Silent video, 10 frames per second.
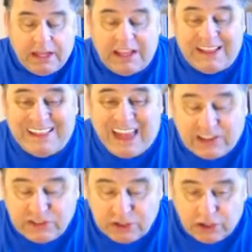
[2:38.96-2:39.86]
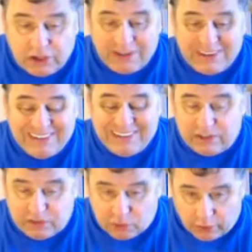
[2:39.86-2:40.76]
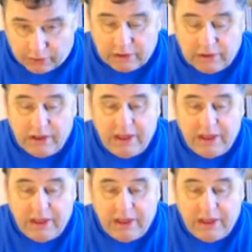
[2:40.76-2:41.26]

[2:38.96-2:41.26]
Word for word: glandular disorder